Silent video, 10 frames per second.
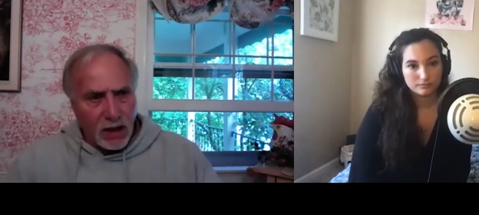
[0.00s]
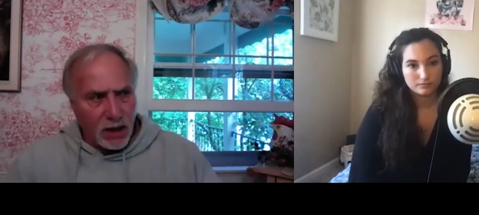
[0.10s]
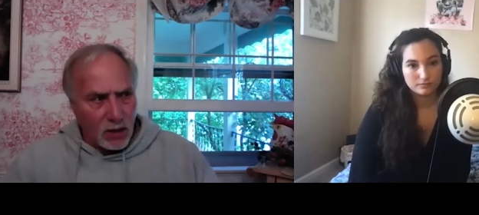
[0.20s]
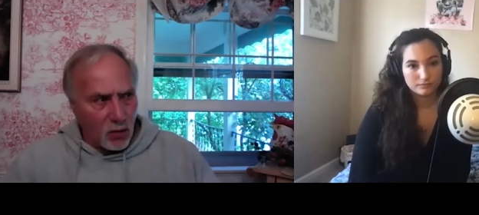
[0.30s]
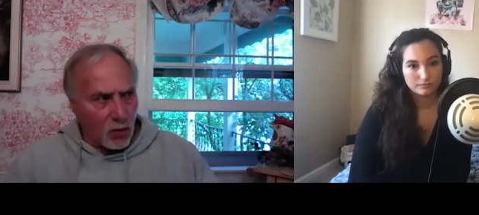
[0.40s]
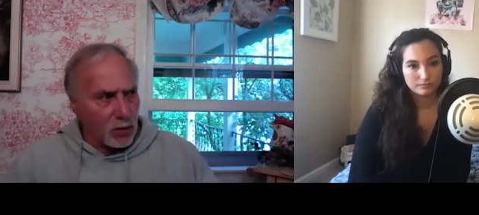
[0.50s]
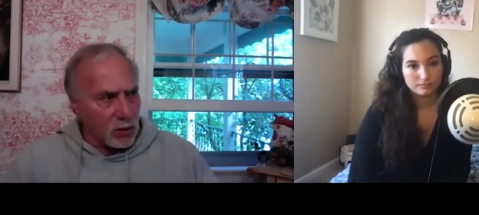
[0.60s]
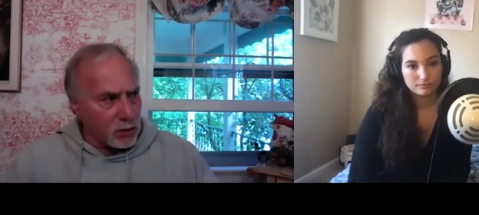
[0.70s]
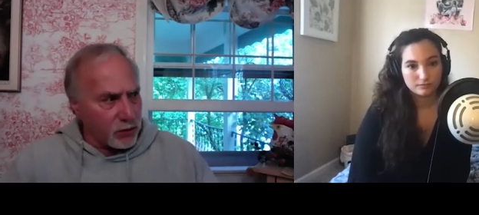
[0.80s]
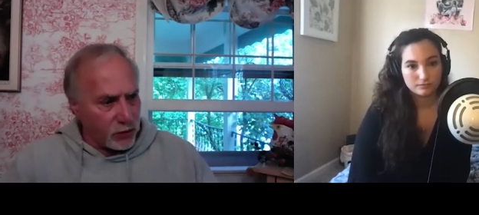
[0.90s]
Speaker 1: in
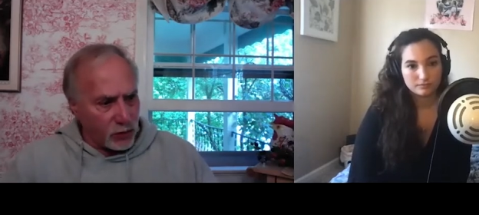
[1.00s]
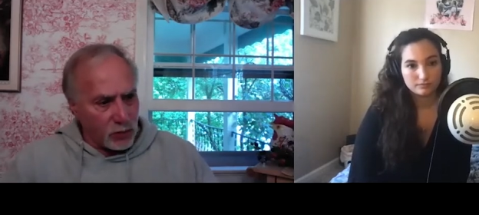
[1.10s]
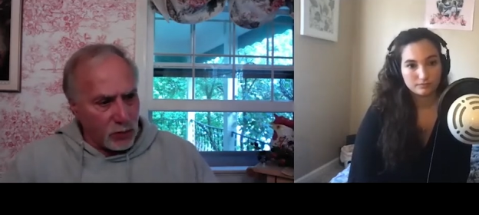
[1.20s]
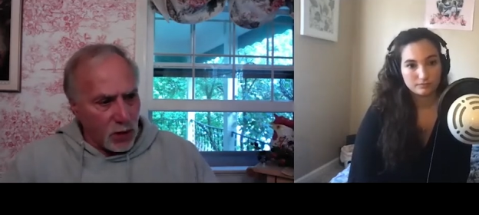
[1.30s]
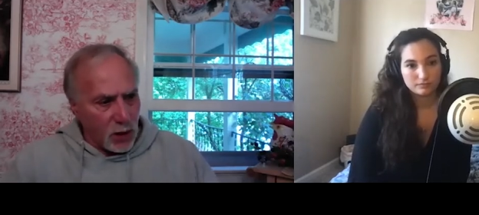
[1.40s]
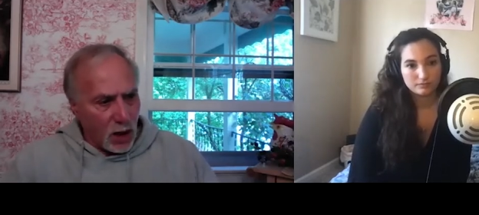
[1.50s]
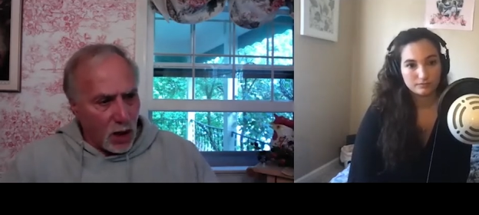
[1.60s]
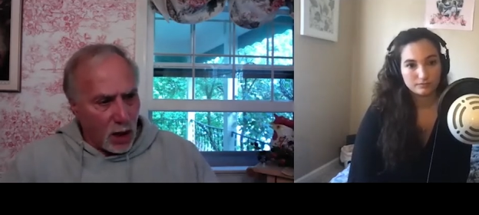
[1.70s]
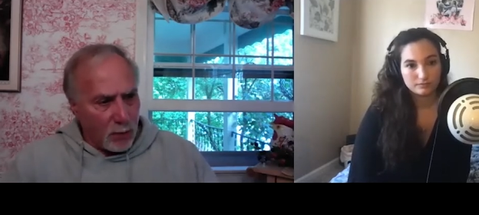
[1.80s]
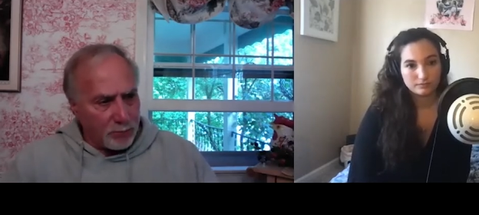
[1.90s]
order to
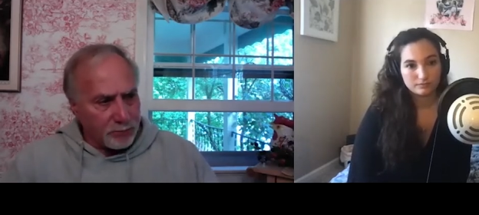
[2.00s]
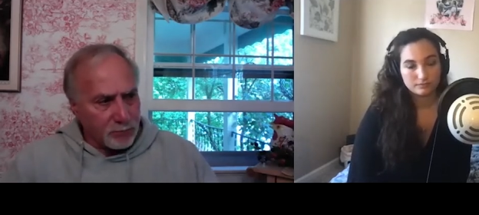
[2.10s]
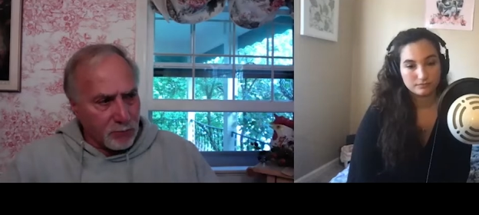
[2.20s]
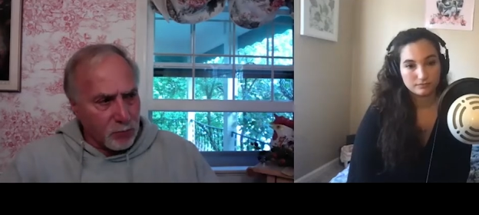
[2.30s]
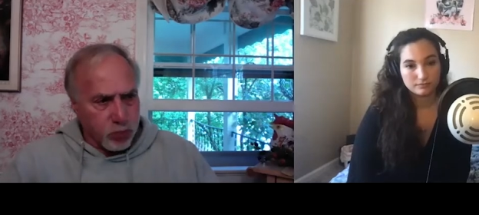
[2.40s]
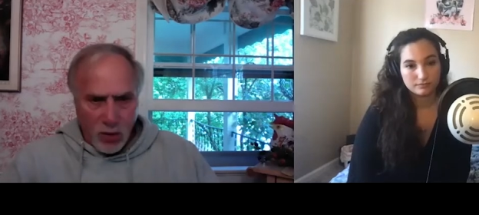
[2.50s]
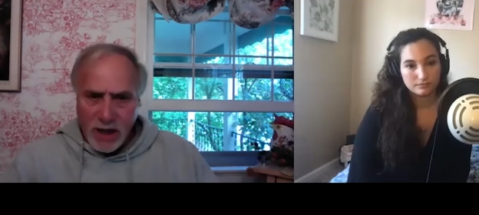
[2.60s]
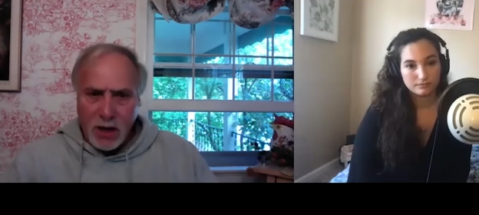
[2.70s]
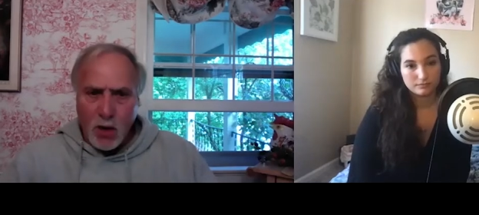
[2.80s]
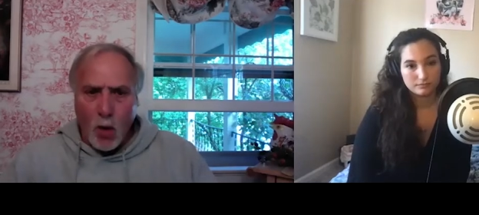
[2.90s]
um,
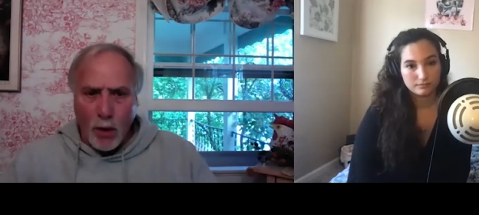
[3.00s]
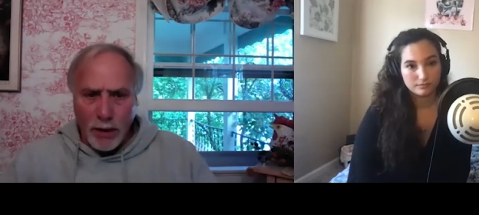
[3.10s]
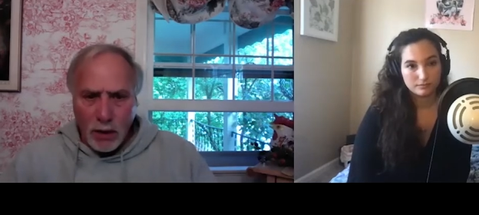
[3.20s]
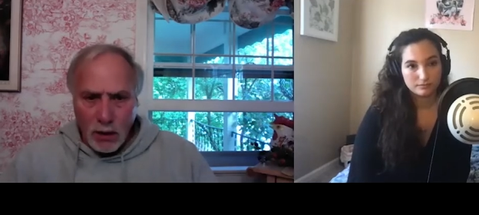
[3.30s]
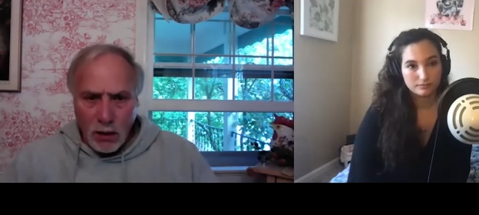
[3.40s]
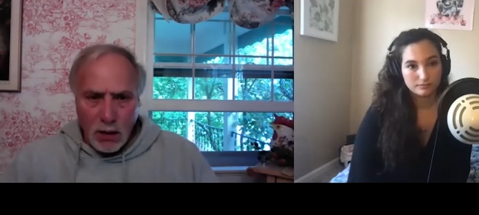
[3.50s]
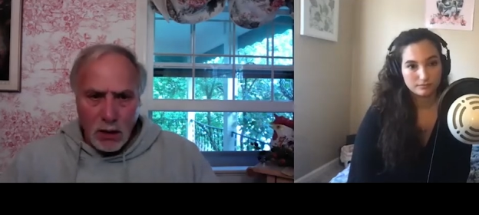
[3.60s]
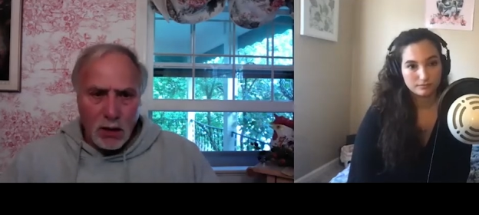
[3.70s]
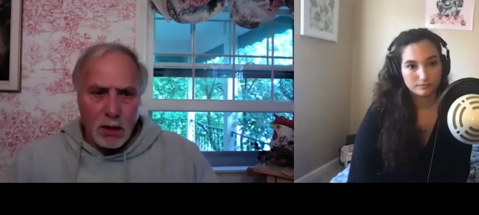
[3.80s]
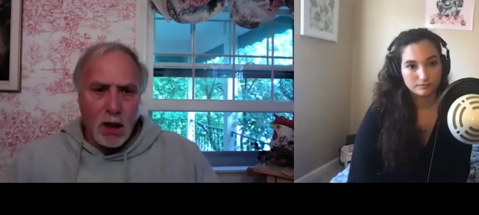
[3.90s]
bring oil
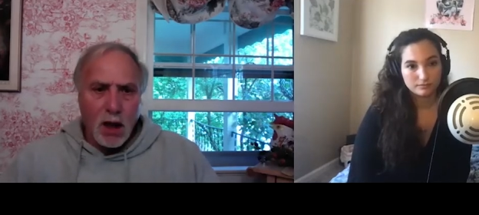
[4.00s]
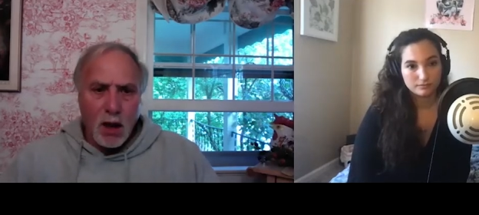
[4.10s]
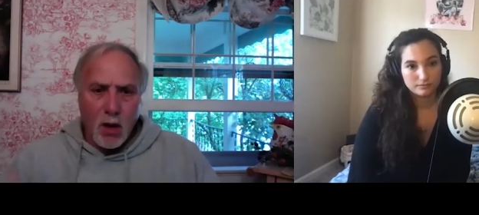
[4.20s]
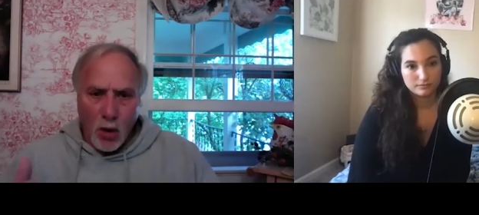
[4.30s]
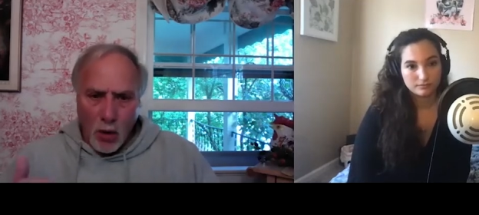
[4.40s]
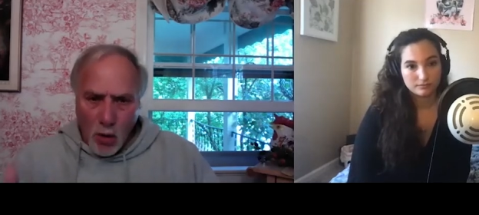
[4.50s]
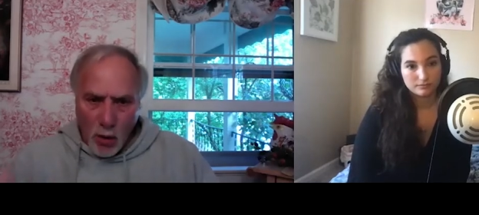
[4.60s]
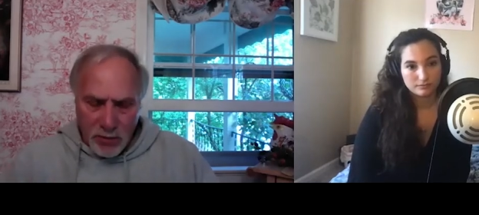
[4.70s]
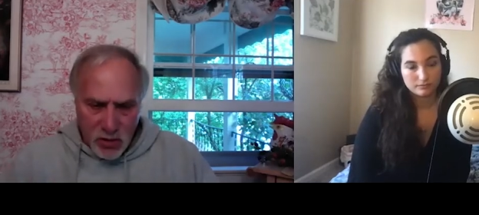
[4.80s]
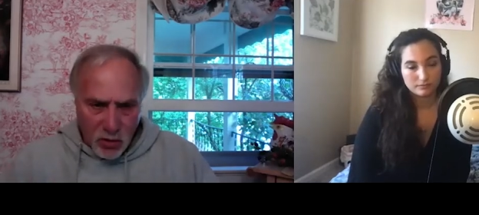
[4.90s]
uh, or, or
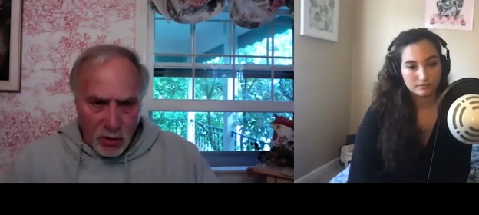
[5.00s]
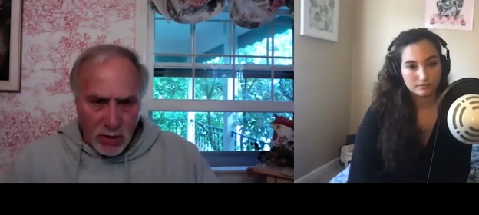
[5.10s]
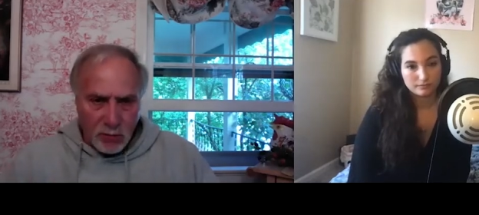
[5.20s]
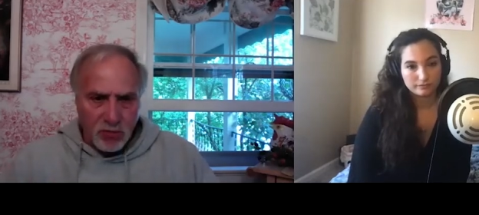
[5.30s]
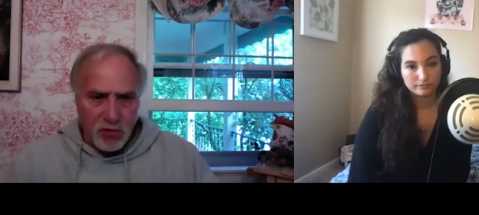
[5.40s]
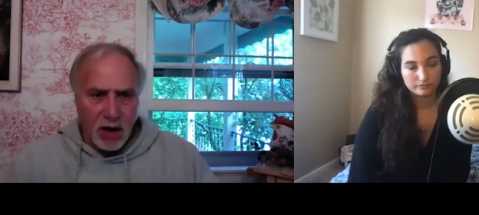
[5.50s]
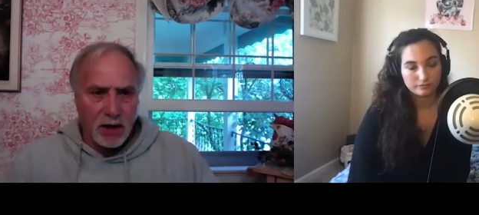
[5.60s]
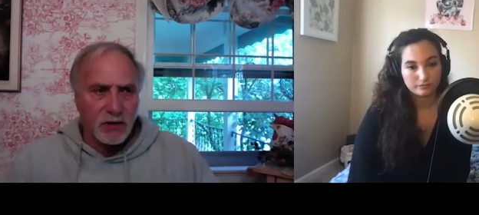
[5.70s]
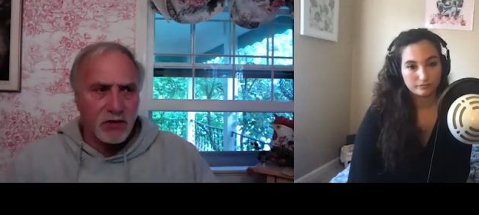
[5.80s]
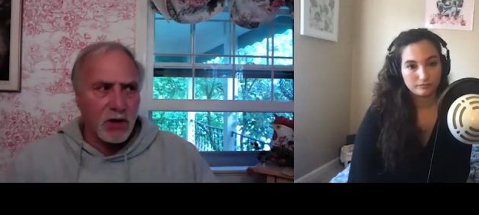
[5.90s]
petroleum
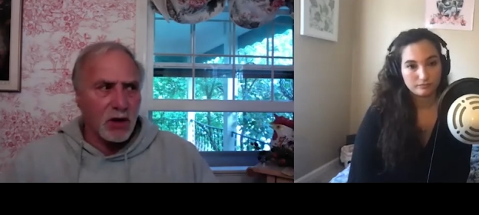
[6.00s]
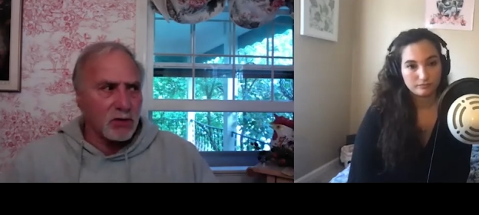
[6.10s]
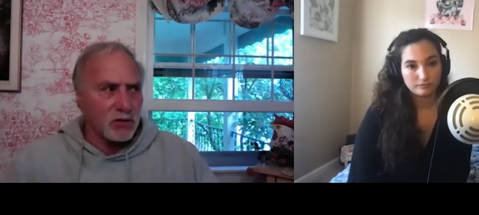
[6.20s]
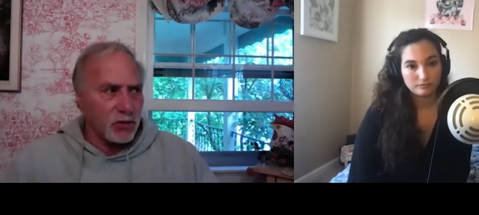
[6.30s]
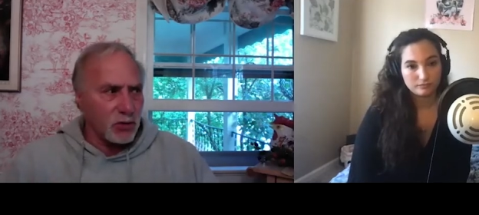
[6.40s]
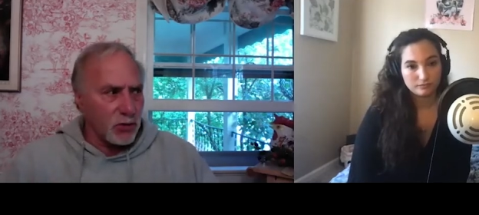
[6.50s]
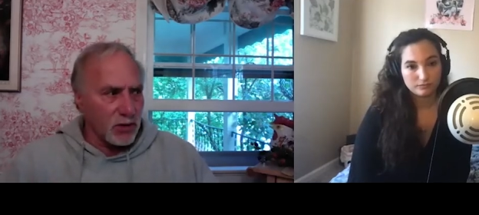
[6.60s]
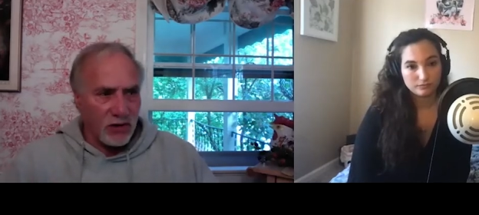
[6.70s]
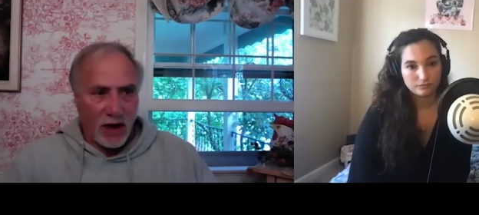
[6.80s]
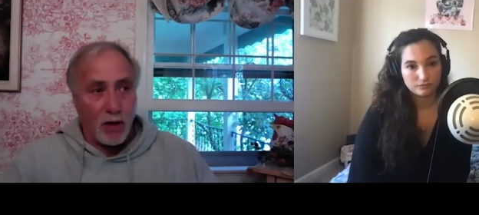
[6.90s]
products to the
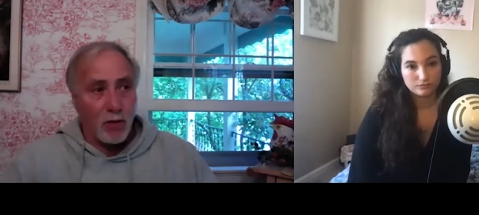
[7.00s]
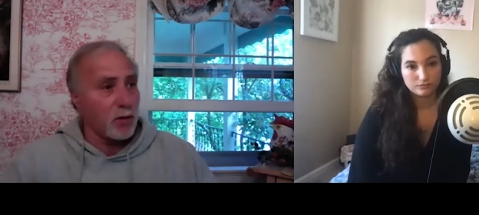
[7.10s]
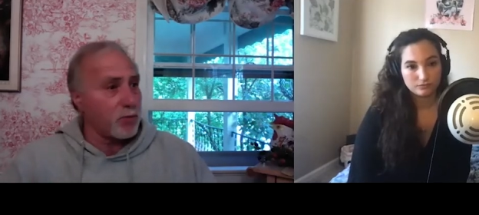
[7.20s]
town and